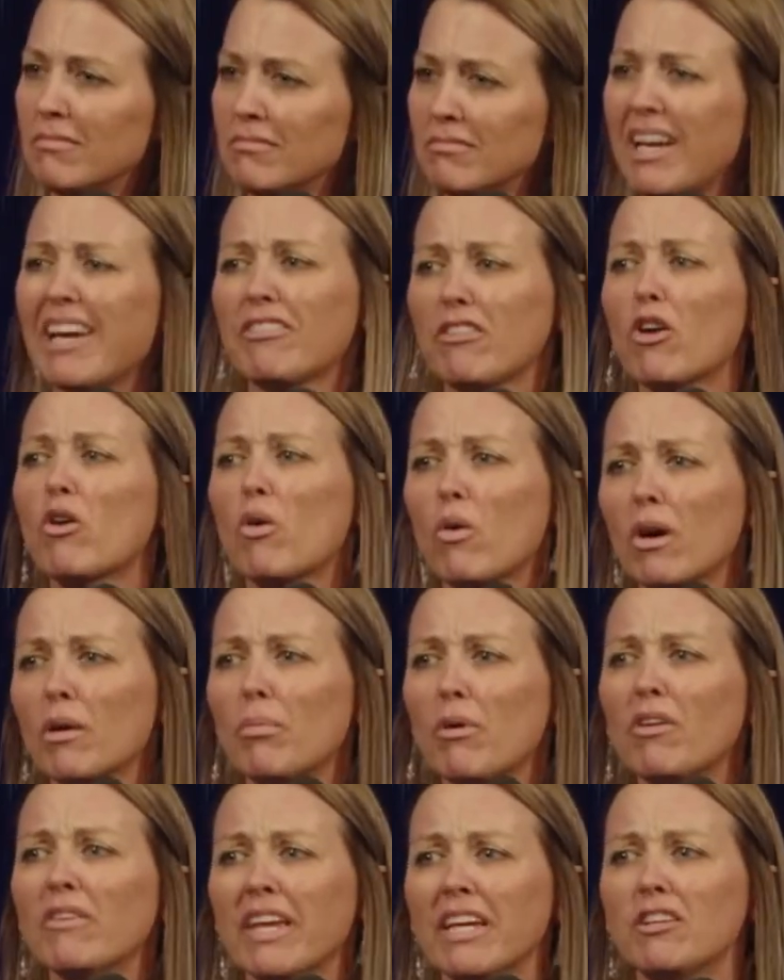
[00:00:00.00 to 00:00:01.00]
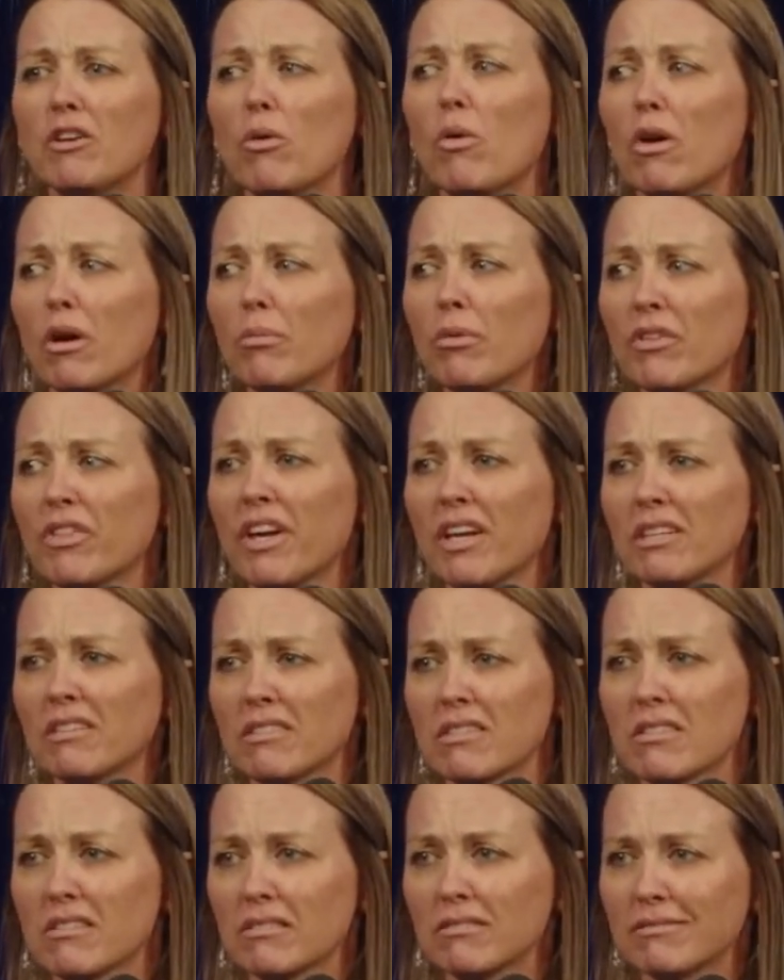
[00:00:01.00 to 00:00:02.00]
Yeah, they're horrible and they do horrible
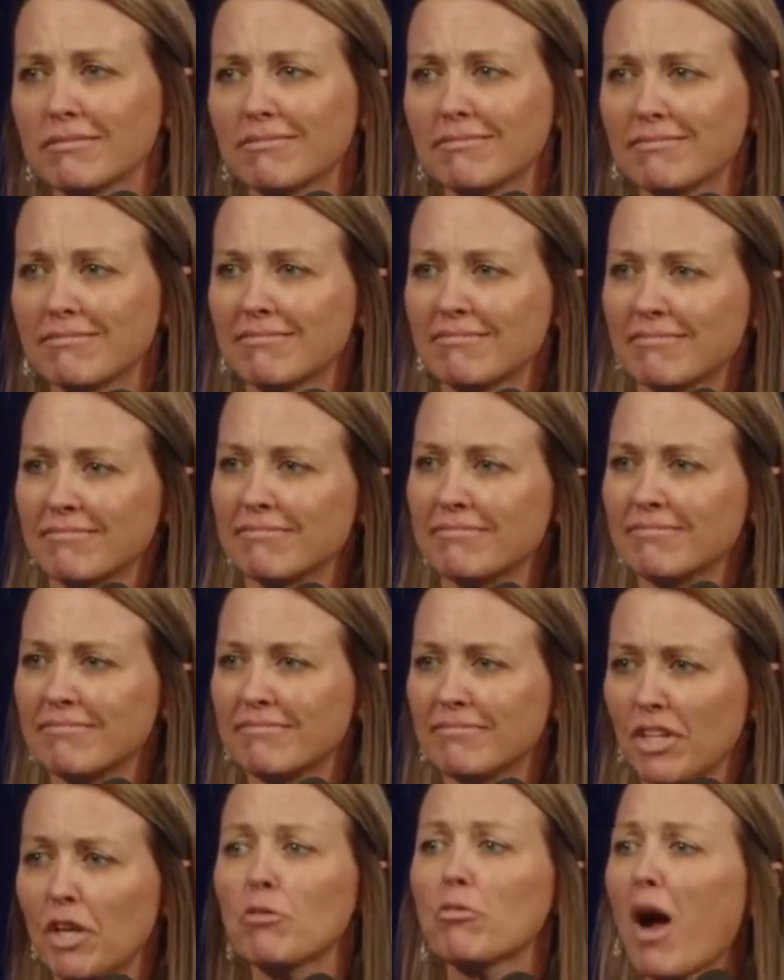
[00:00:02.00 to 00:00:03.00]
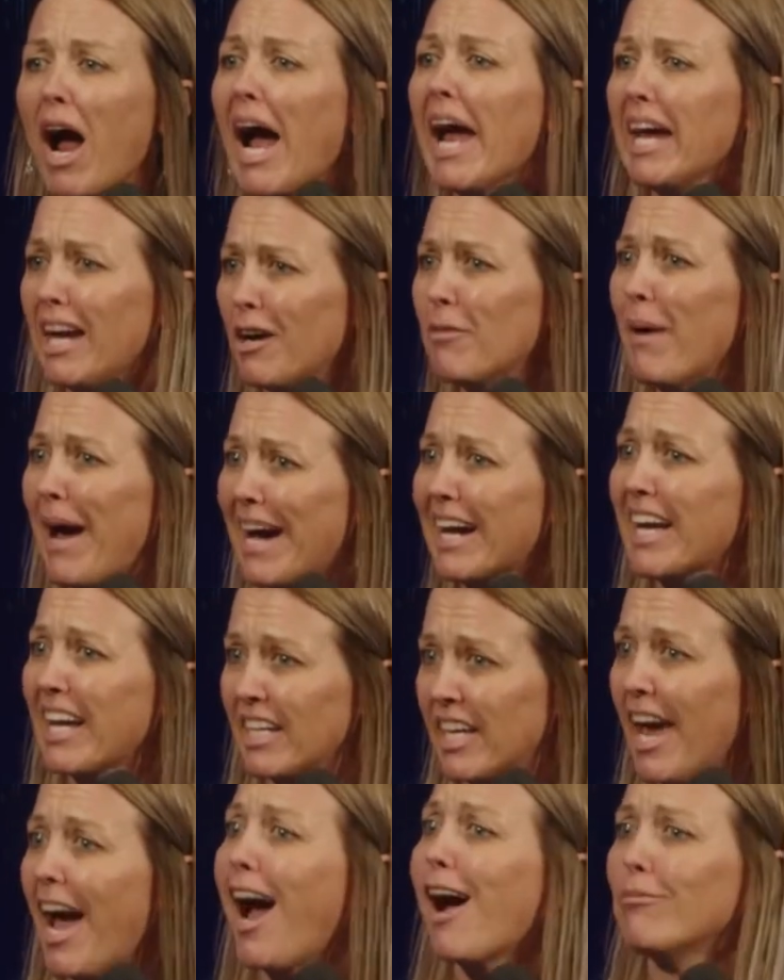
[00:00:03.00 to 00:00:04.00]
things. You're right,
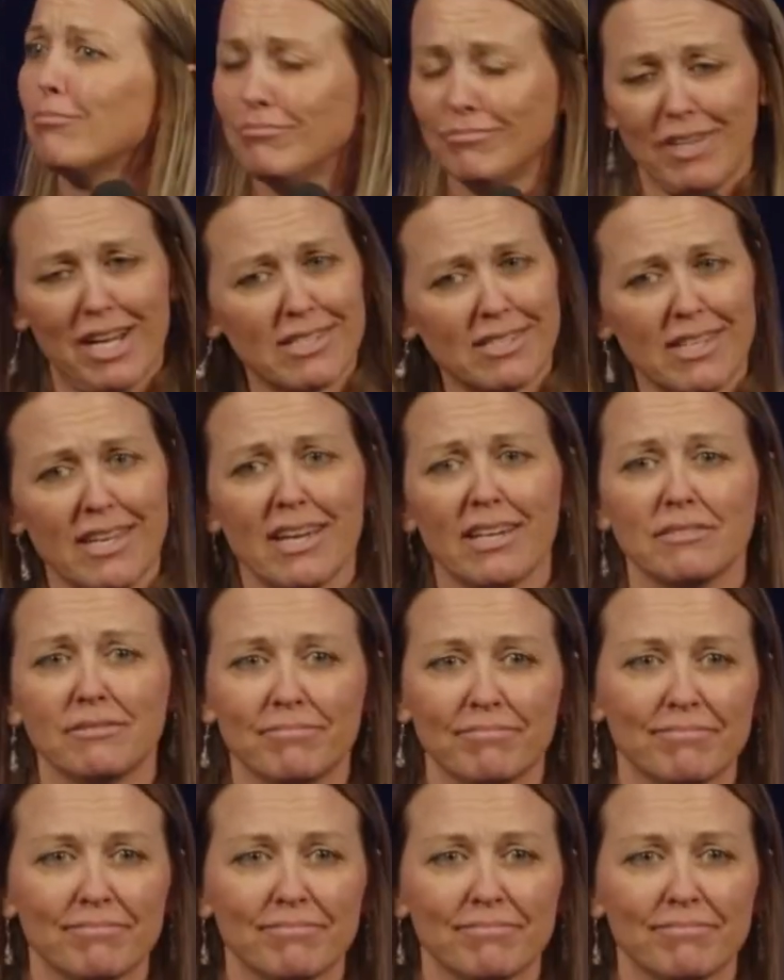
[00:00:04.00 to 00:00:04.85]
Habakkuk. Yep, I see it.